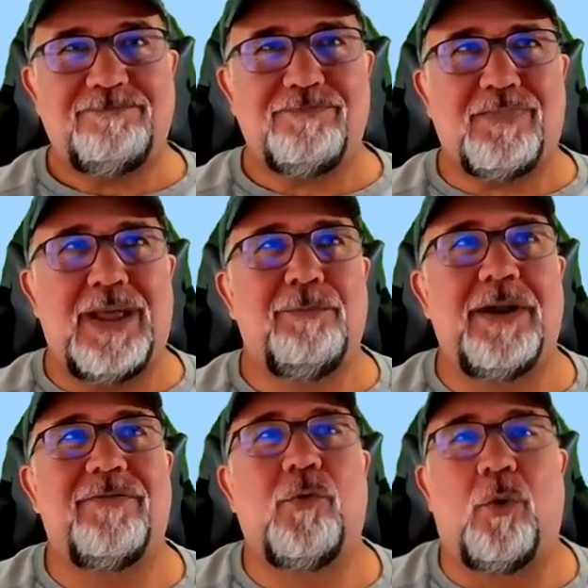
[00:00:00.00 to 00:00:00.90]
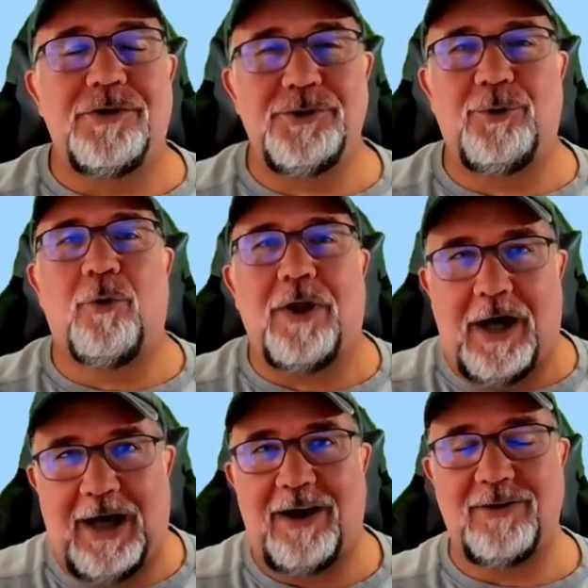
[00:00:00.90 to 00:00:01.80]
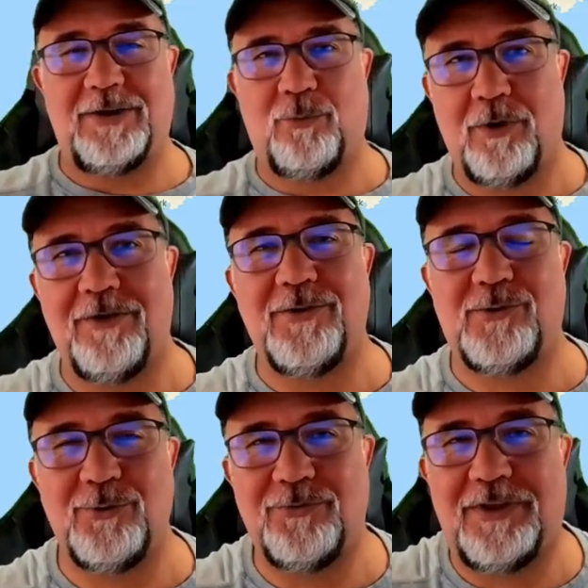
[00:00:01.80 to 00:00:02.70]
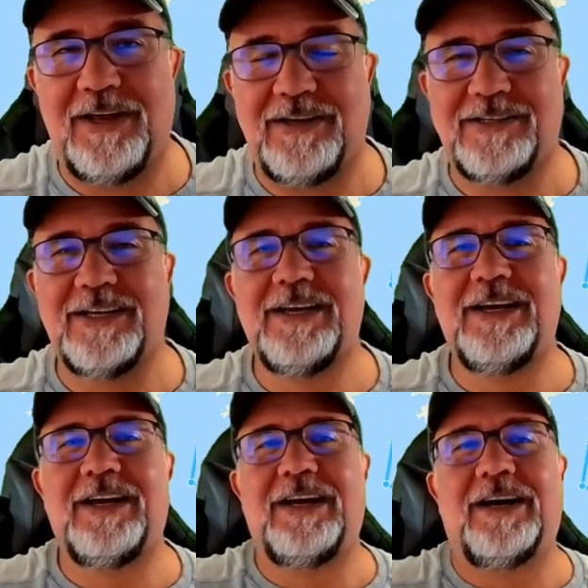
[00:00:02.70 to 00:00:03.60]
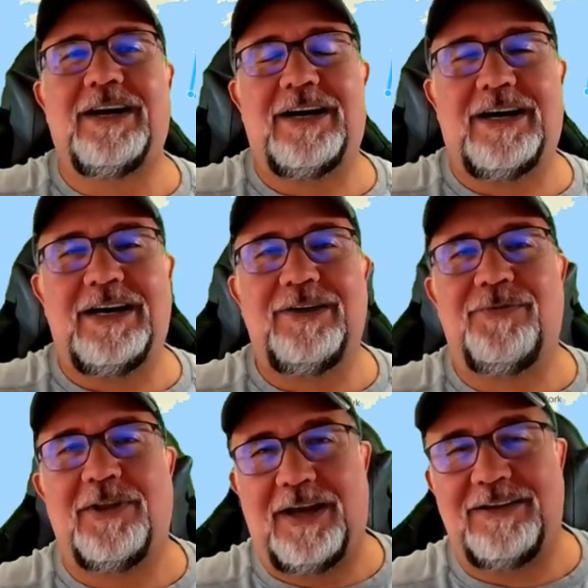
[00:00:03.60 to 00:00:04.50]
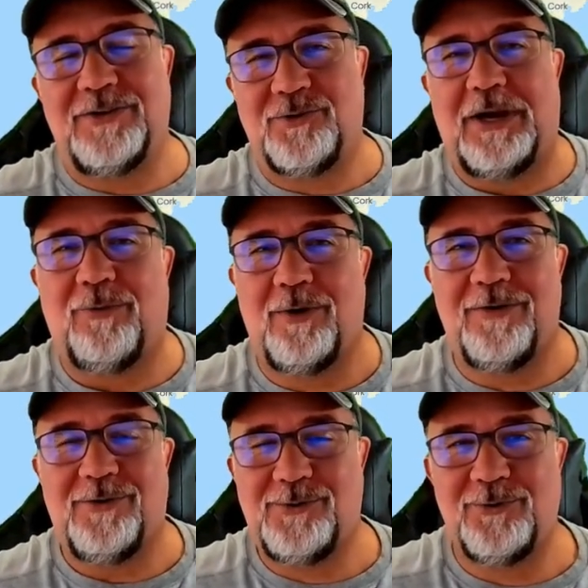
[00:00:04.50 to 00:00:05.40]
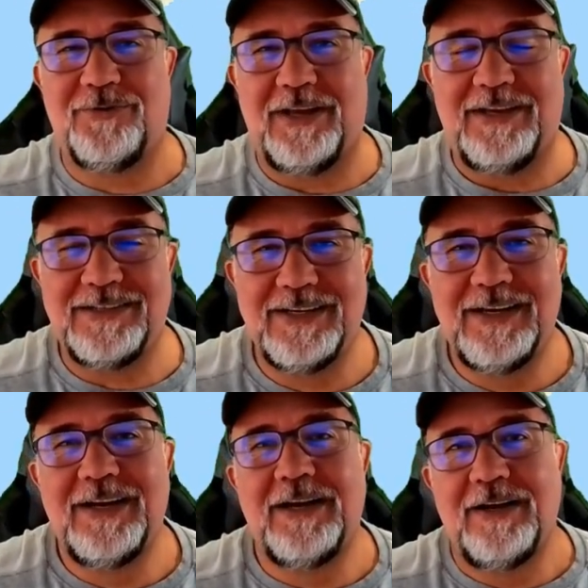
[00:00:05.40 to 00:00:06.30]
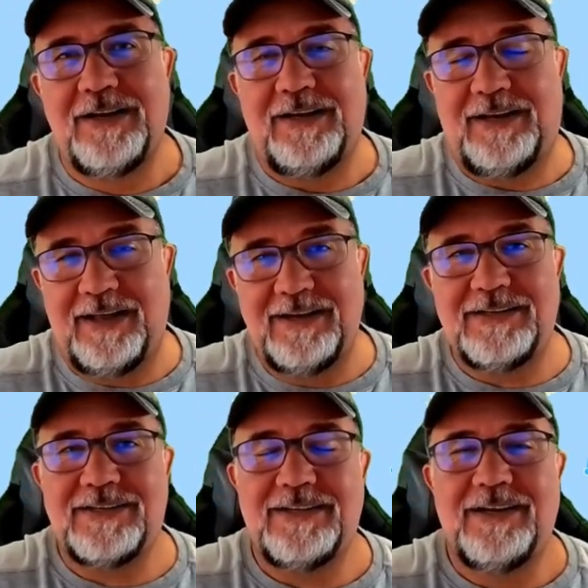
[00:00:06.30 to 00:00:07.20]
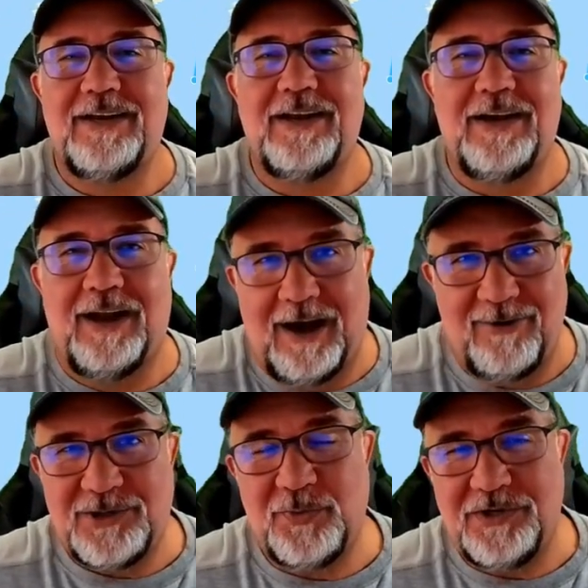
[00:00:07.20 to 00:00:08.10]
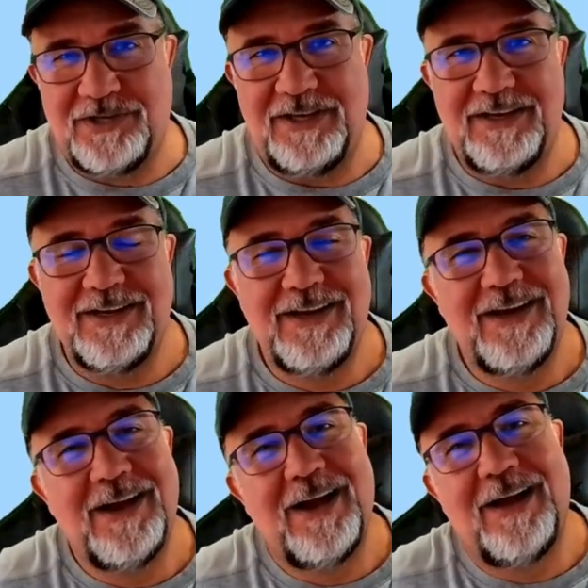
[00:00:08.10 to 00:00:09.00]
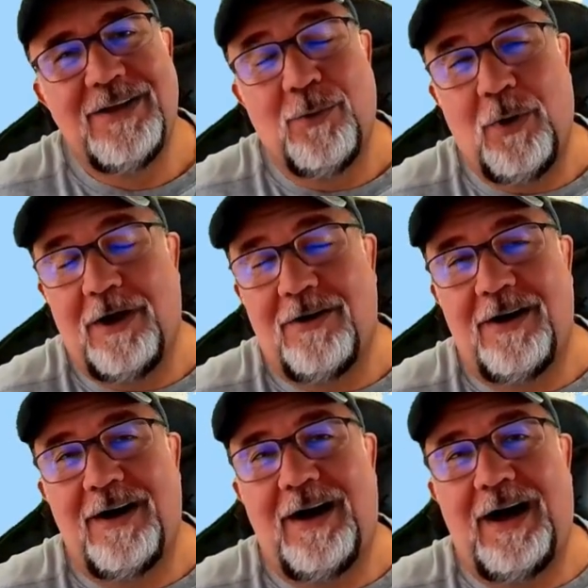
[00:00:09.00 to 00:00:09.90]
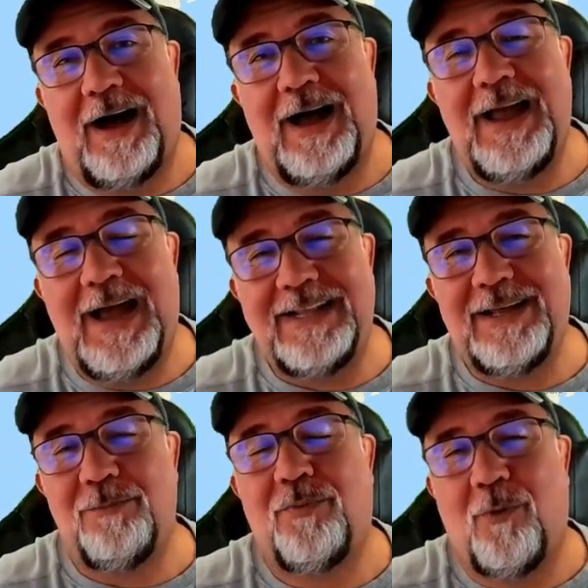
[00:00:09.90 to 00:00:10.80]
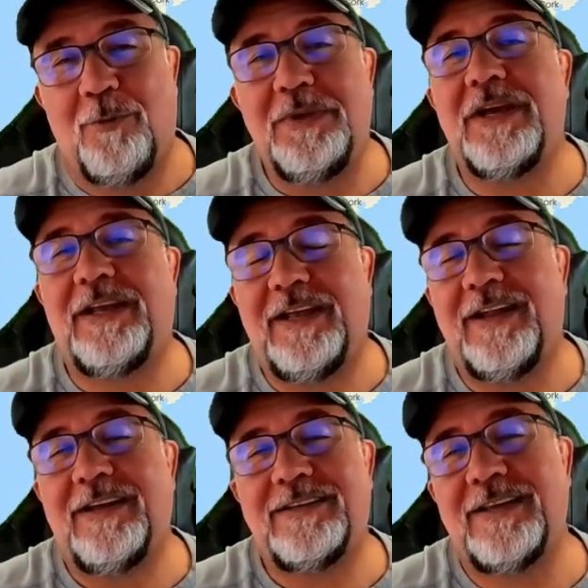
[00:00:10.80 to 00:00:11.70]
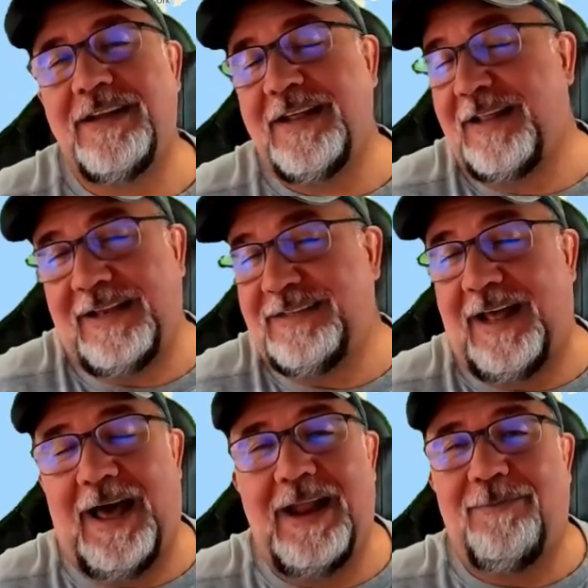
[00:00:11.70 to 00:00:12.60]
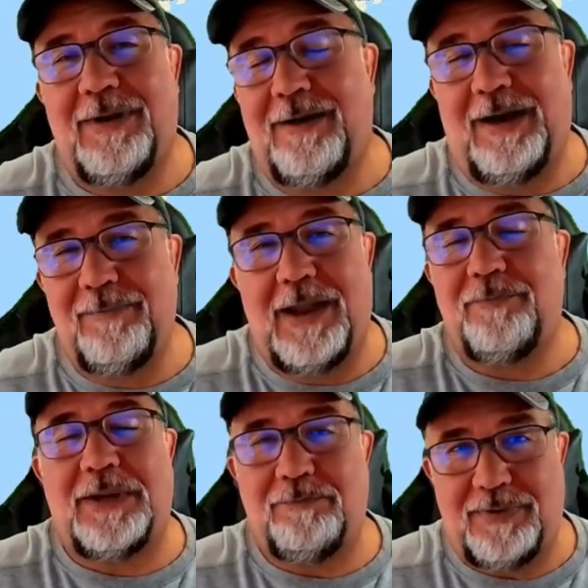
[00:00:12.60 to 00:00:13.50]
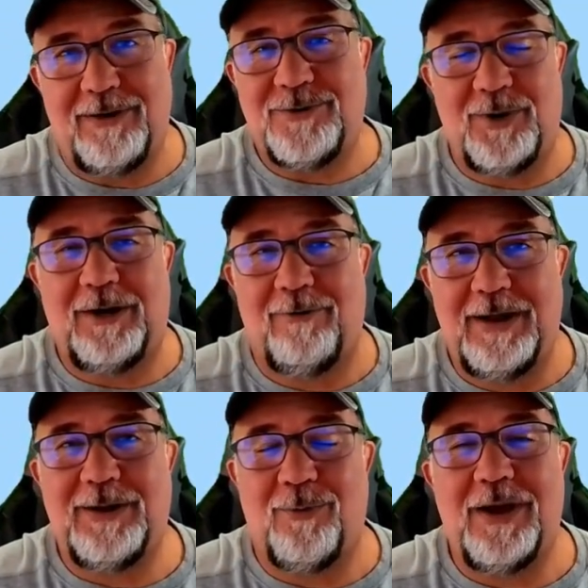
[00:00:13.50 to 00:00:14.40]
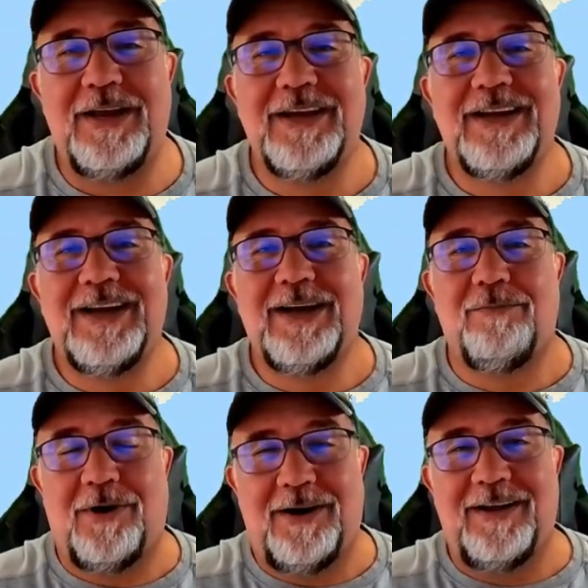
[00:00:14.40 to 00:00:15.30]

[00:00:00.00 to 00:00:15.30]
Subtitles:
But of course, you go to Ireland. What are the two things? If you like to drink, what are the two things? Guinness and Irish whiskey. Well, I had them pour me a Guinness, and like I said, I'm not a big beer drinker anyway, but